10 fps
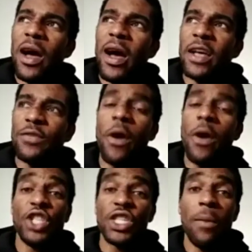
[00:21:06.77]
as far
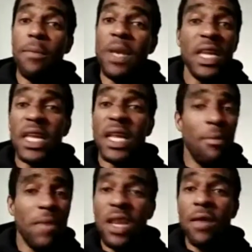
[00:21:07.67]
as just
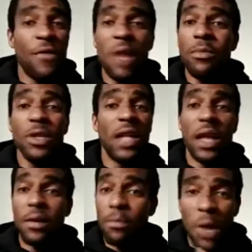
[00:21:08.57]
immediate family,
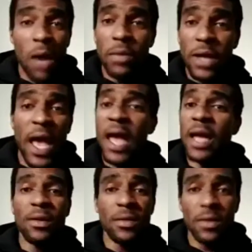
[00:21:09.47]
like mom,
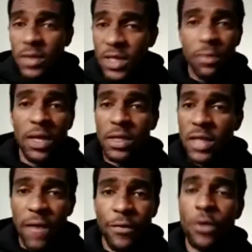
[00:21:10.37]
dad, siblings,
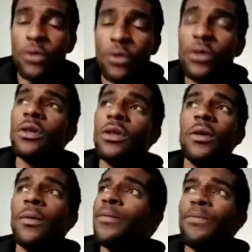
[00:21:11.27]
nephews,
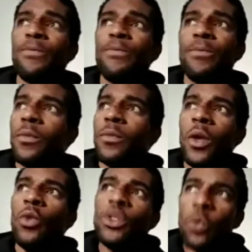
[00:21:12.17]

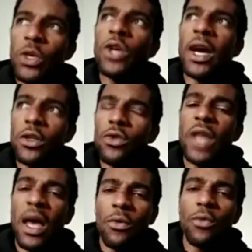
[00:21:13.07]
we try to do
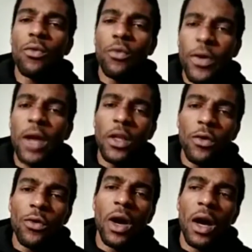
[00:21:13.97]
that fairly
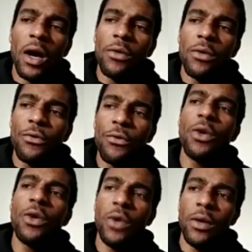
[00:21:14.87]

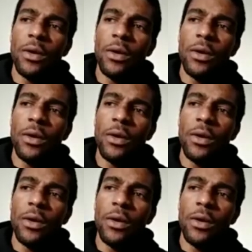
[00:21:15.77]
frequent.